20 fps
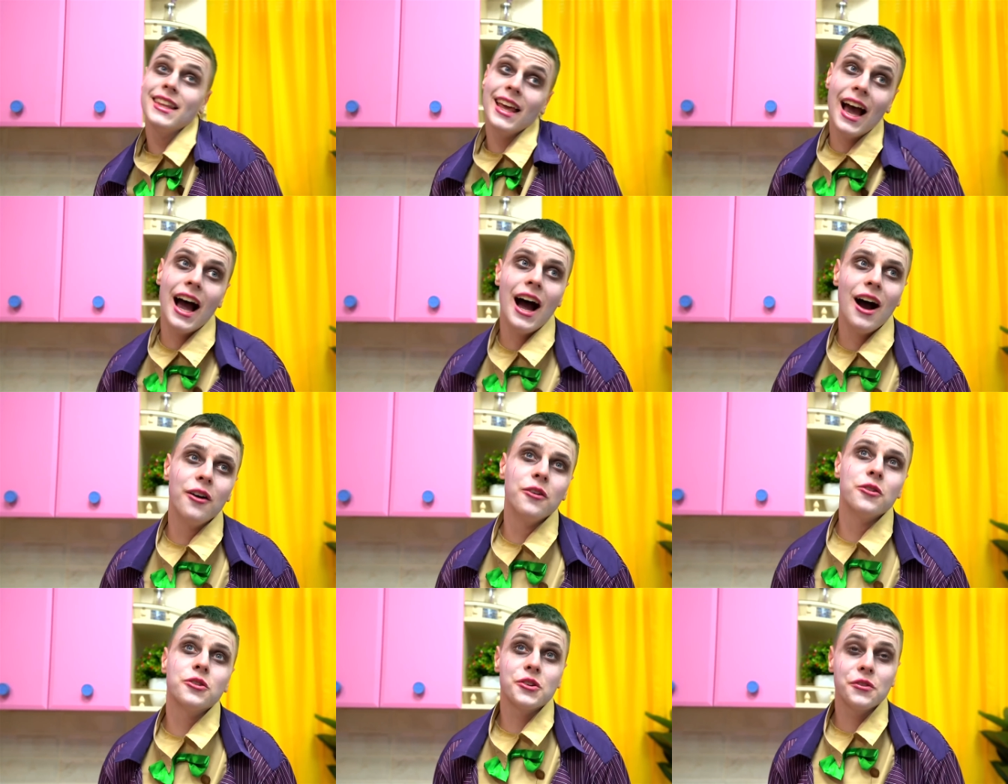
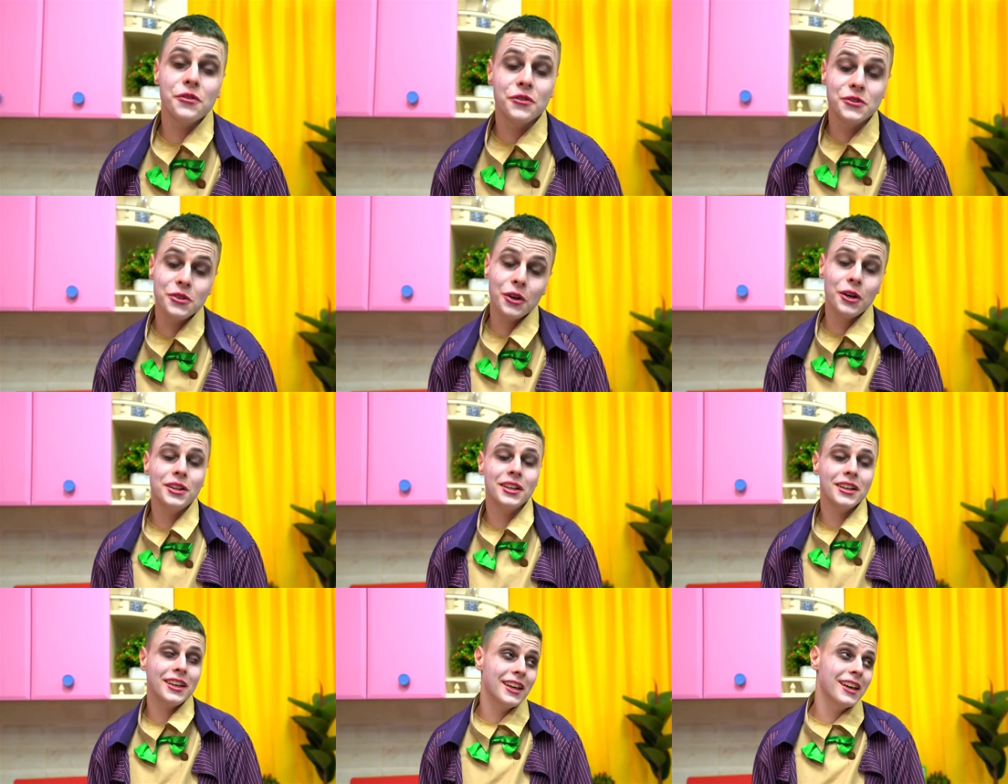Whoa, you
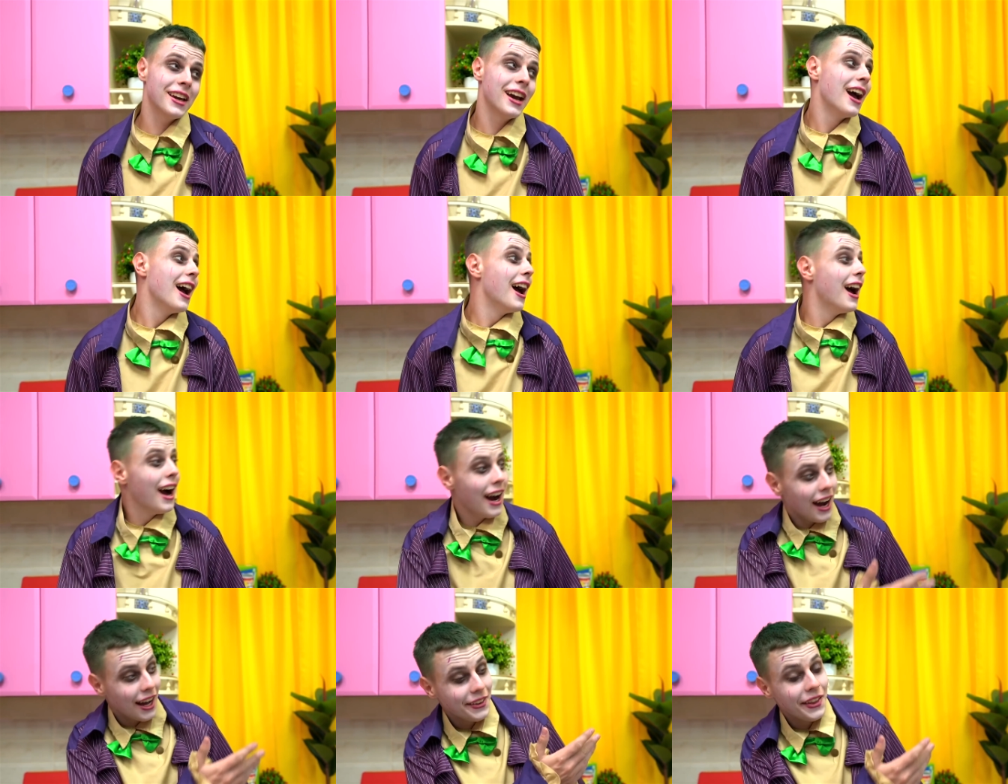see
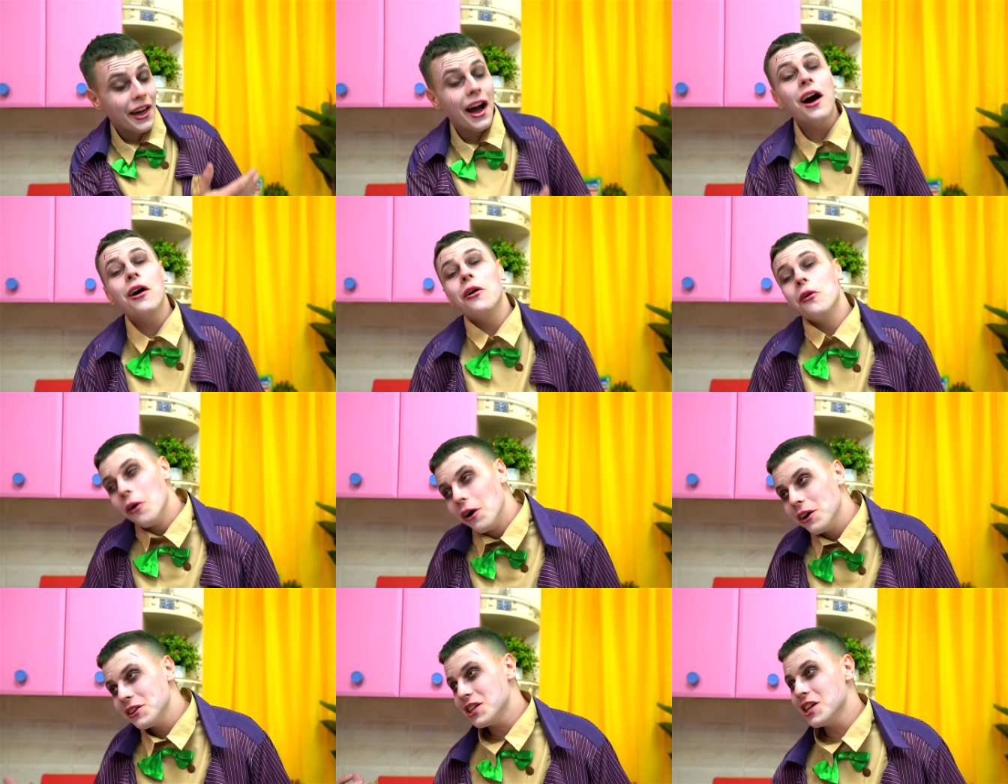that? She's
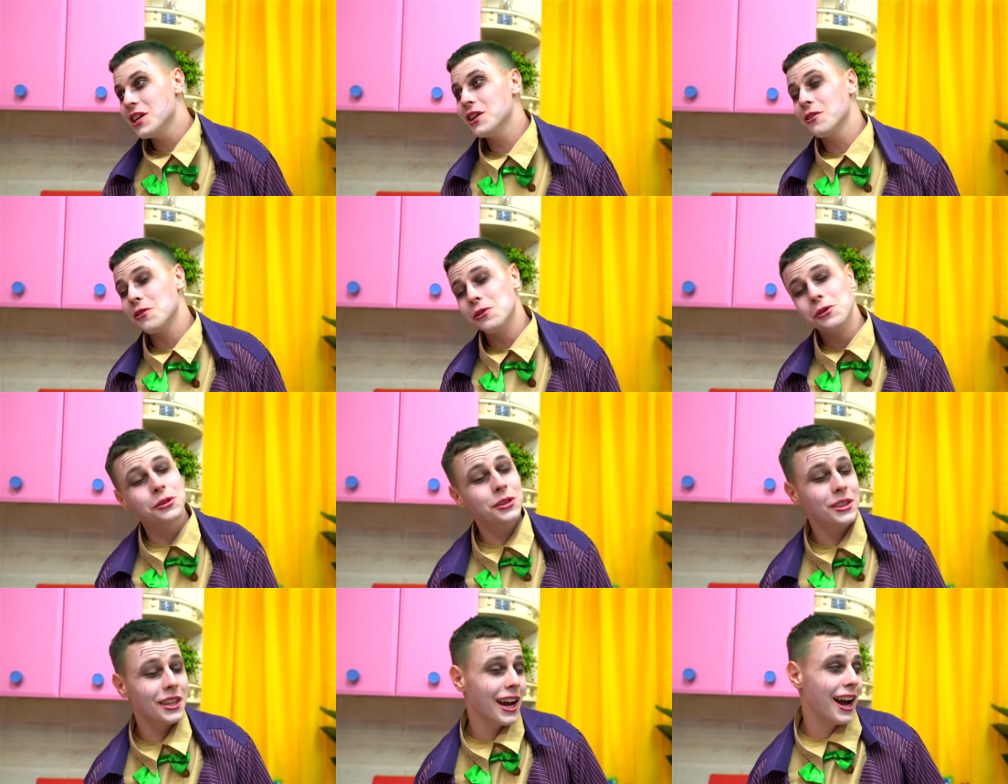really
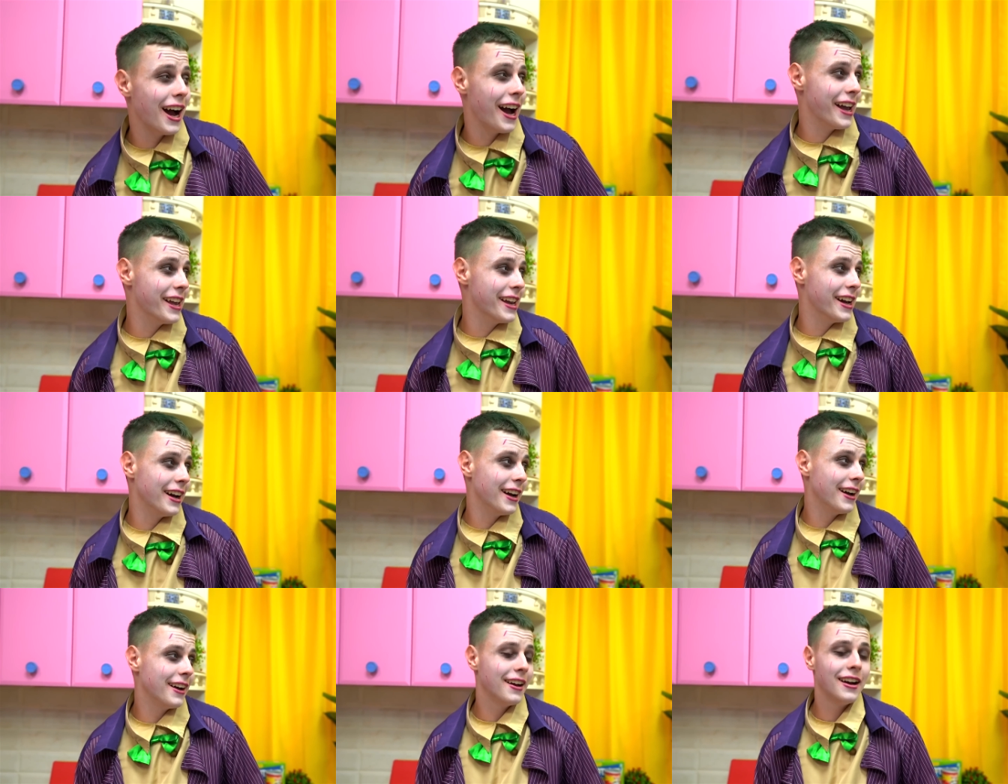
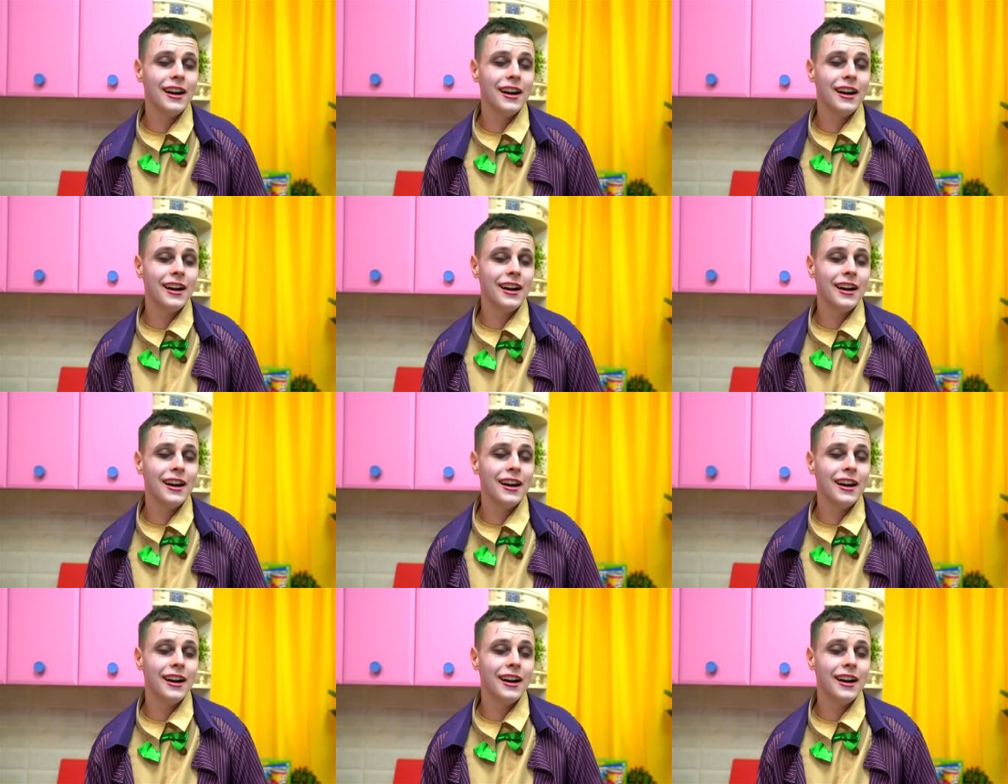awesome.